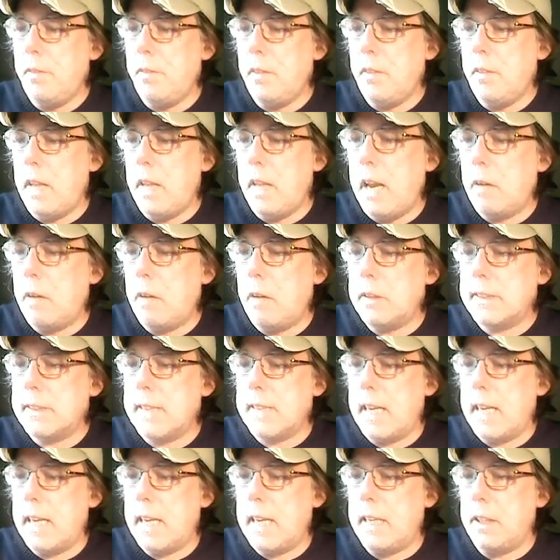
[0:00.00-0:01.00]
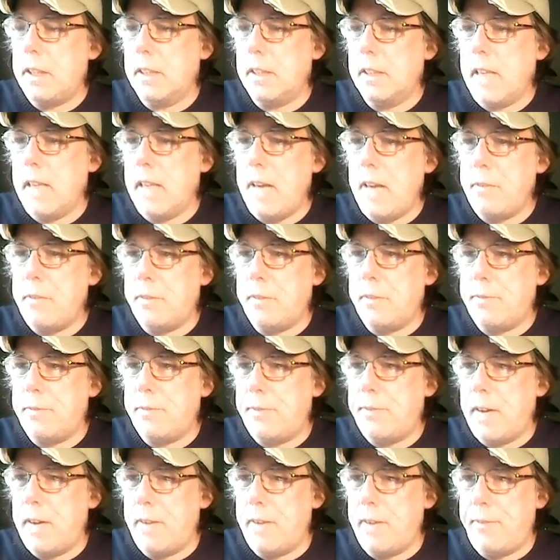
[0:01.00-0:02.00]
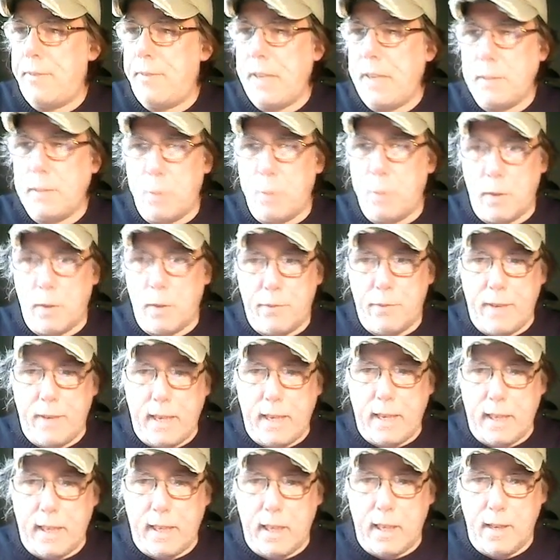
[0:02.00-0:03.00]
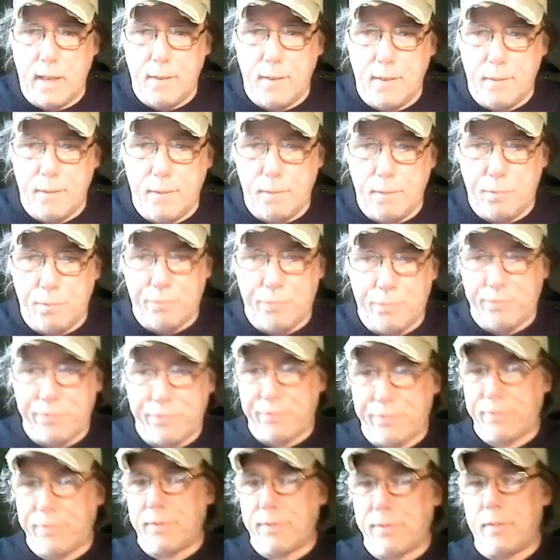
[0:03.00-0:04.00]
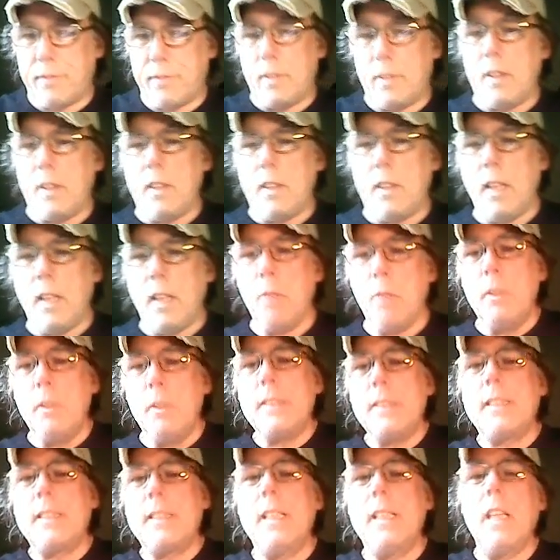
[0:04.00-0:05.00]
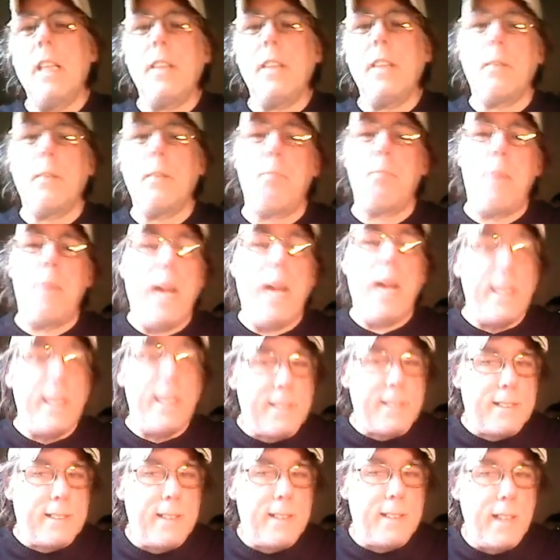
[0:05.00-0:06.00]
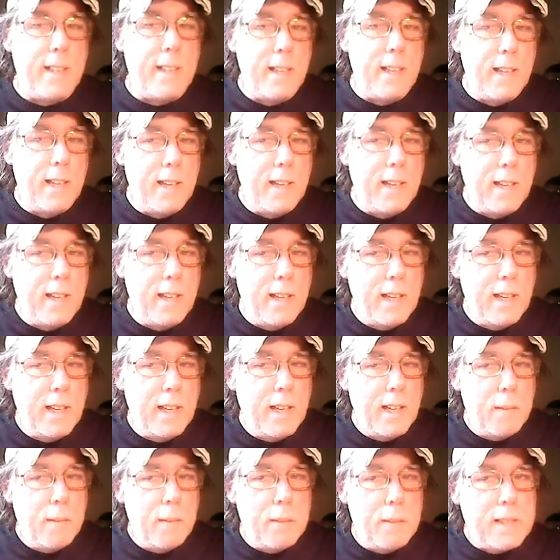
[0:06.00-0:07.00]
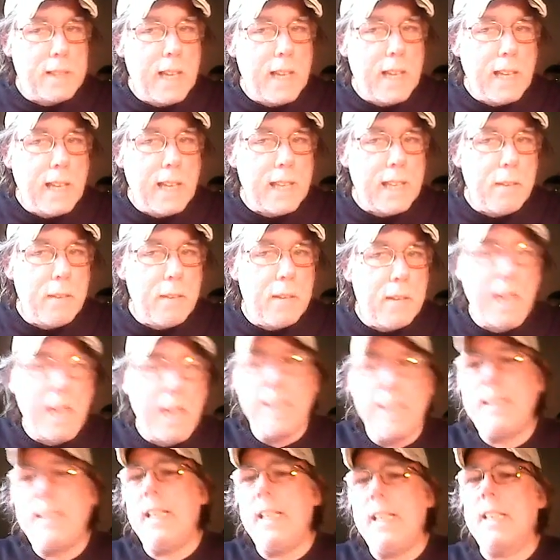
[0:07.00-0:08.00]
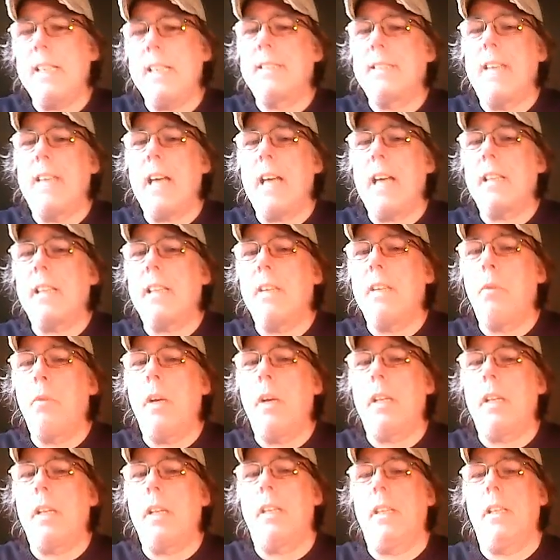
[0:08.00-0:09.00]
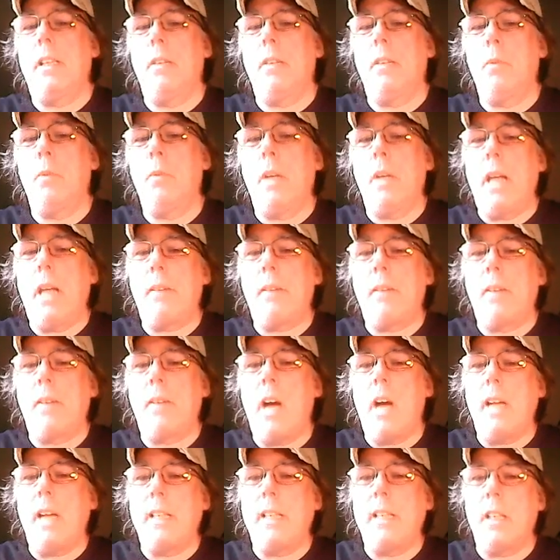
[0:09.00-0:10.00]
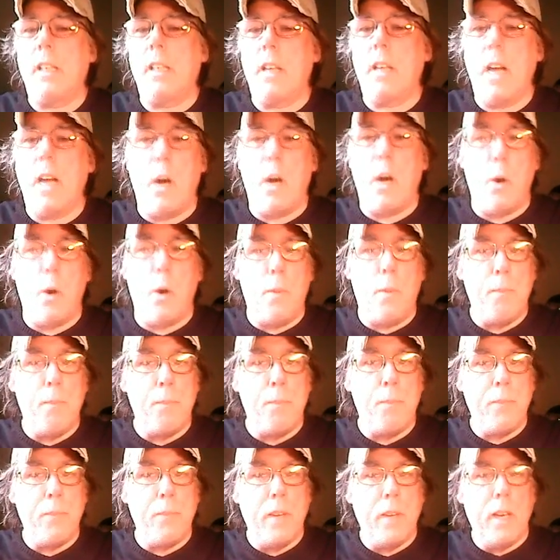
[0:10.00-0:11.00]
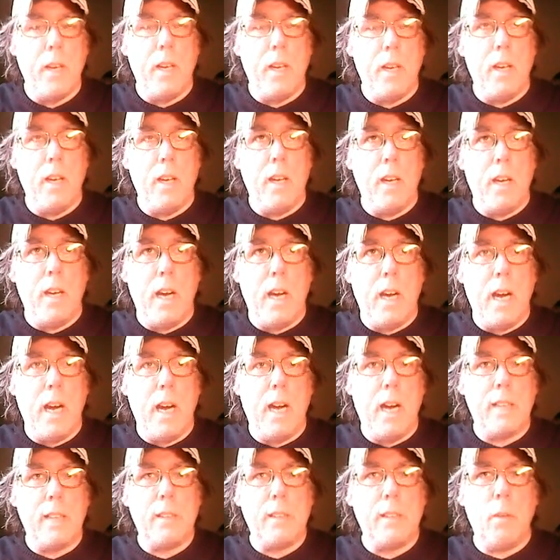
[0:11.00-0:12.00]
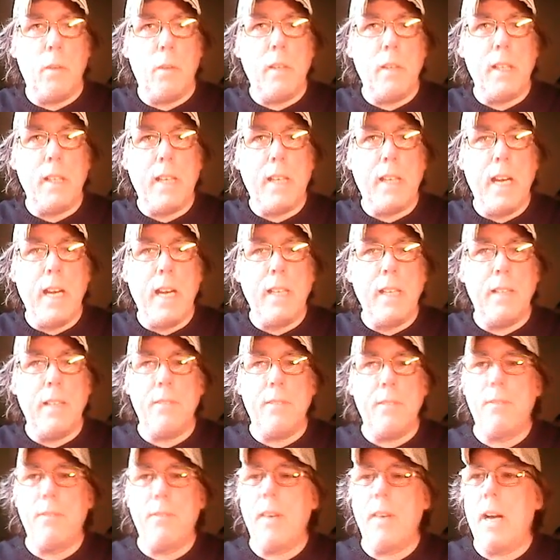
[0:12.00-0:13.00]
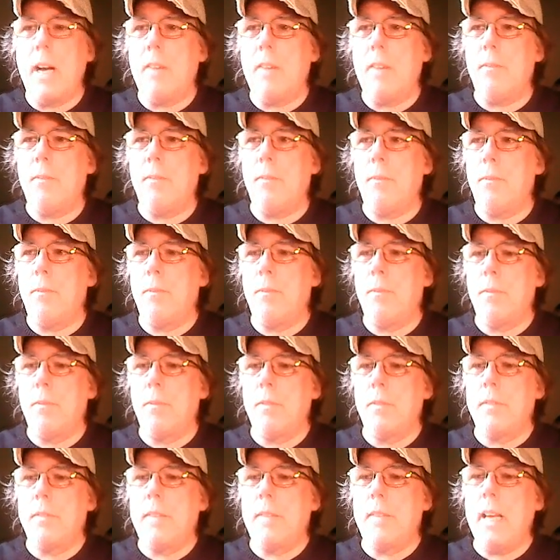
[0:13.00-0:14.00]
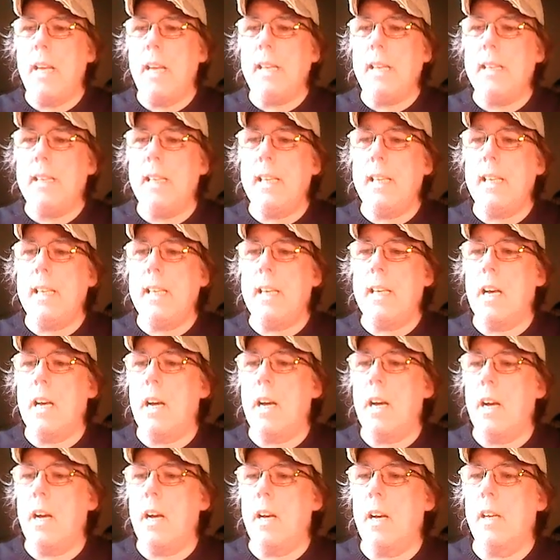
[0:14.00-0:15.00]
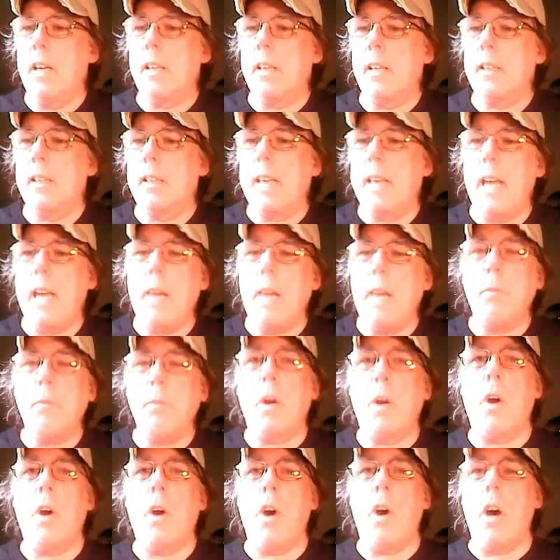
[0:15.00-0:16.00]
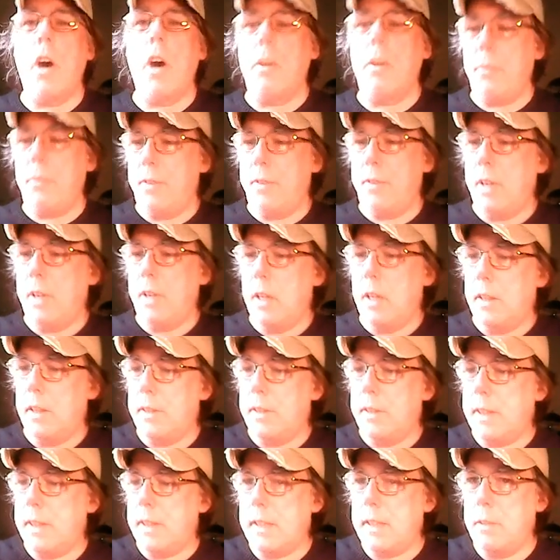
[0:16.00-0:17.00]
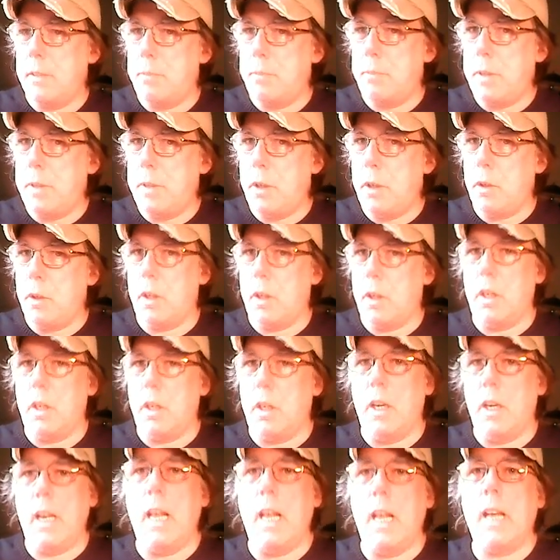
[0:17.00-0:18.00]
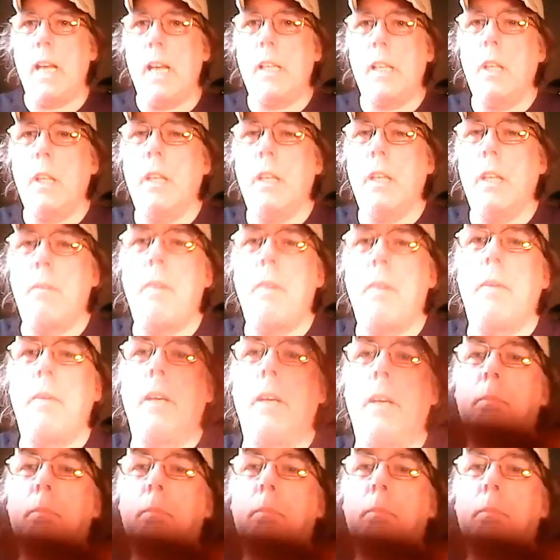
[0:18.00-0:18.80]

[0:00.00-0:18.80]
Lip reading: it was a live Facebook feed. It was not the best, but it kind of gave you an idea exactly what I've got here now. So I'm going to kind of take the camera off the computer, and I can only maybe